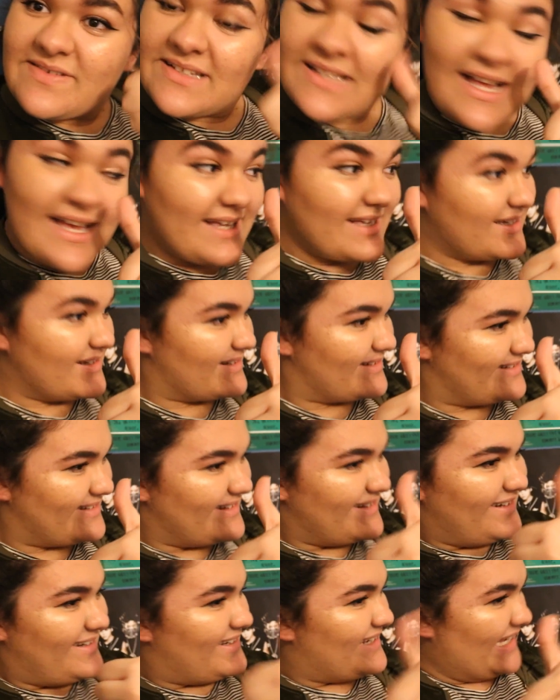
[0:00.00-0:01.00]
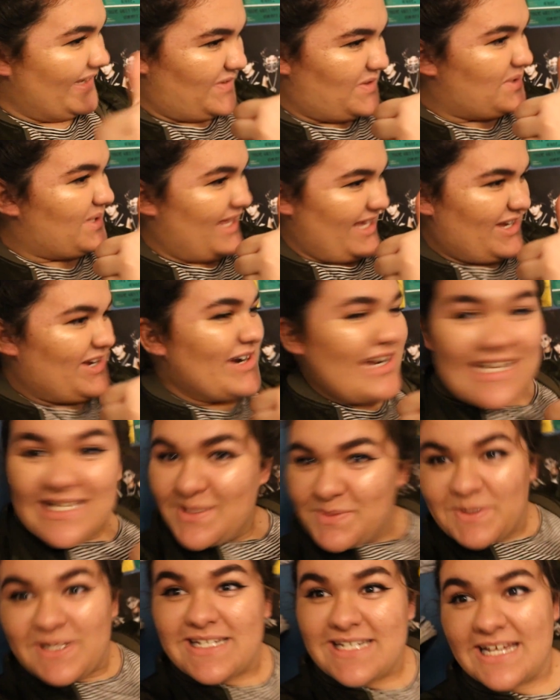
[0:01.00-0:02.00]
a like if you like her
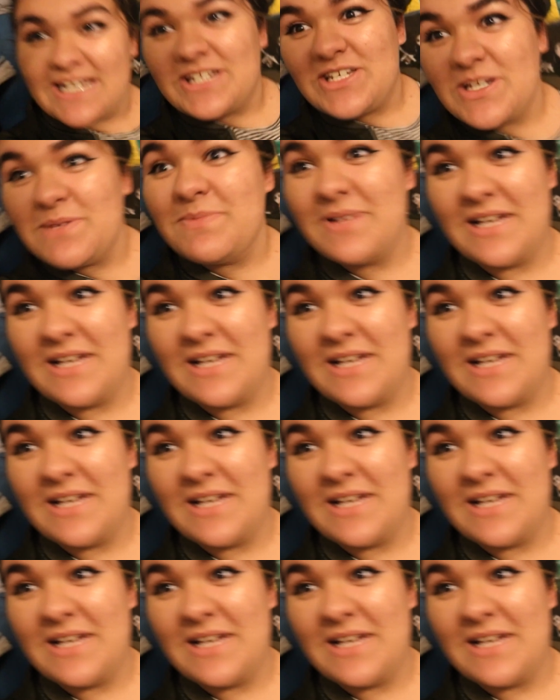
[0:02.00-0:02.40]
exploitation,